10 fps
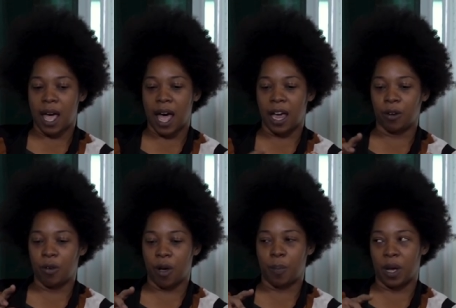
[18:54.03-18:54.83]
I
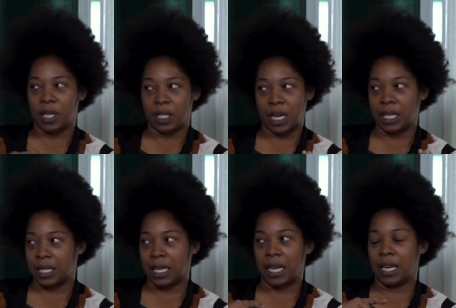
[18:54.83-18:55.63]
grew up on
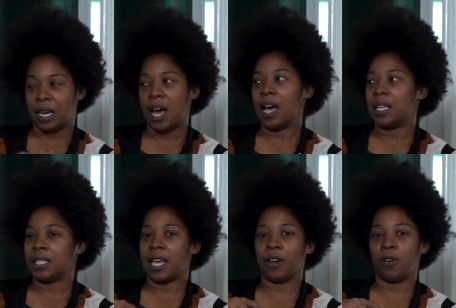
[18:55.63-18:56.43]
Jay-Z,
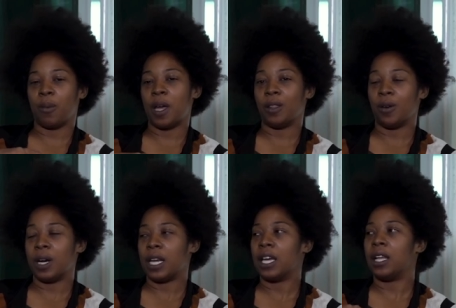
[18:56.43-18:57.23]
Nas, I grew up on
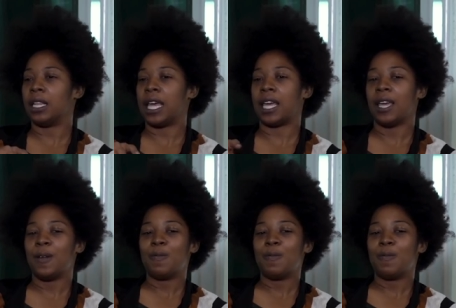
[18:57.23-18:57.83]
Lauryn Hill, like